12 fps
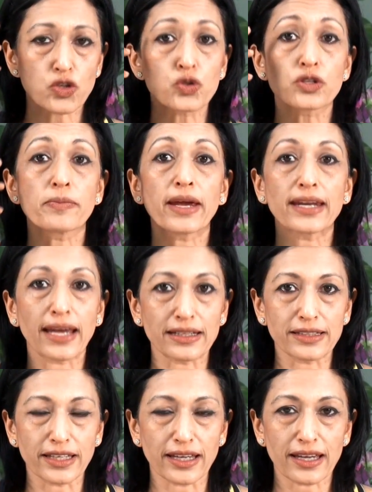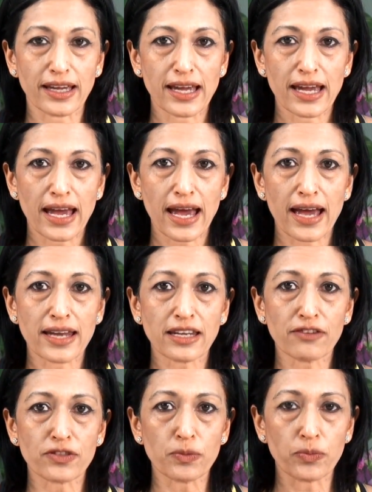to remain healthy.
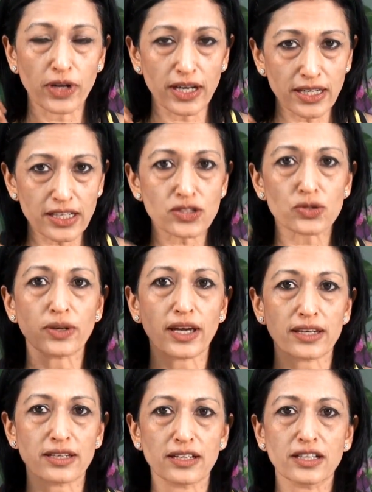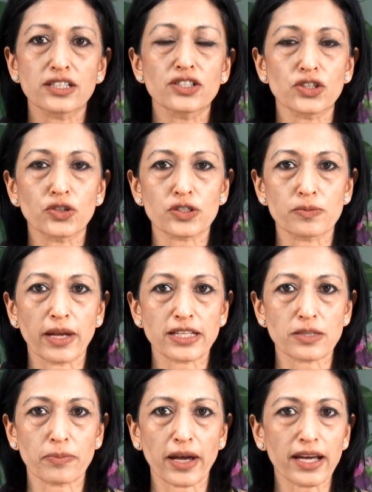And if the brain is to get continuous
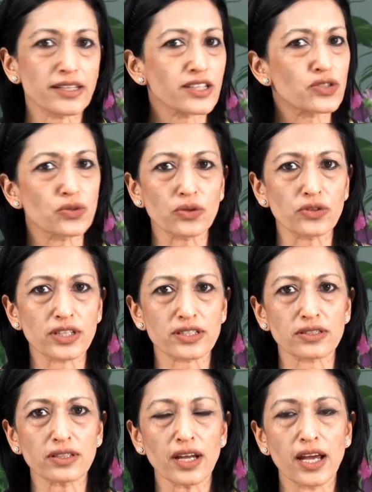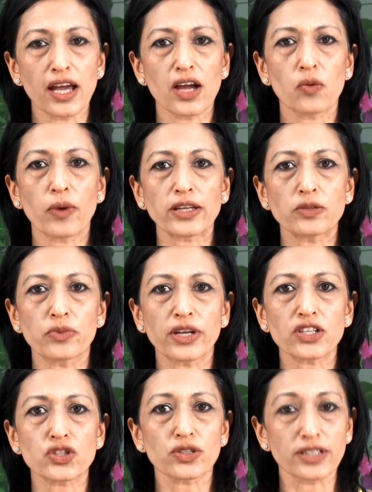blood supply, there's no reason why the
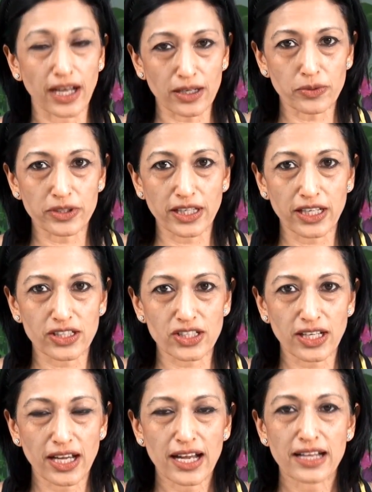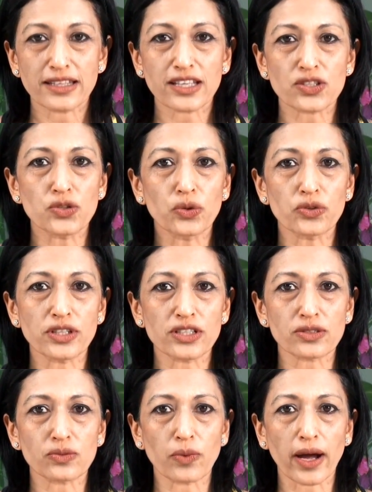brain should dull with age. There's no
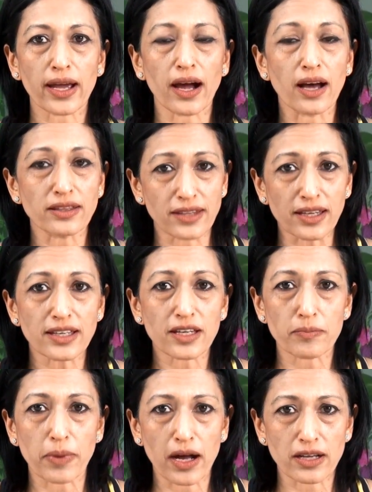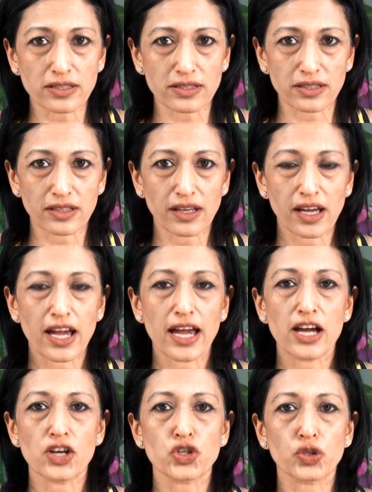reason why our thinking powers
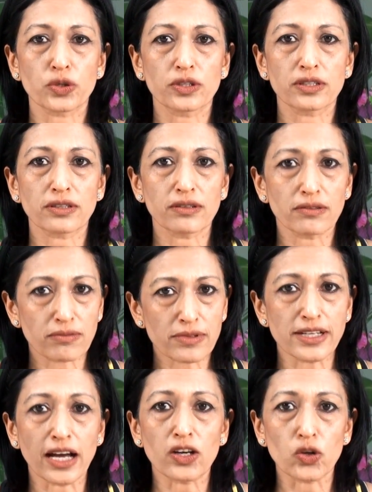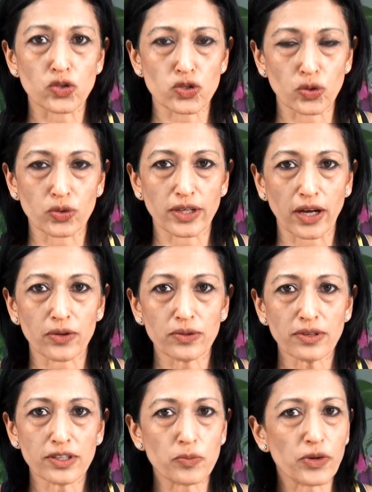should dull or slow
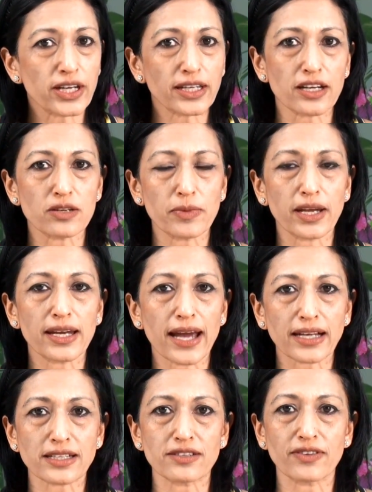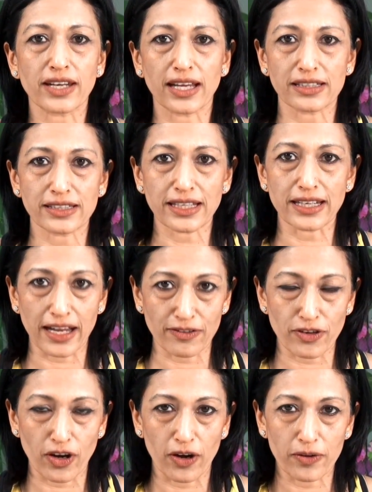down. The brain can remain active and healthy
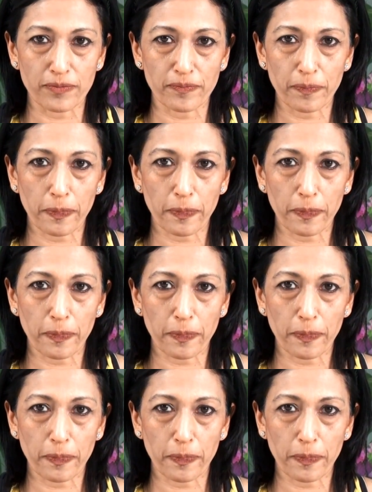lifelong.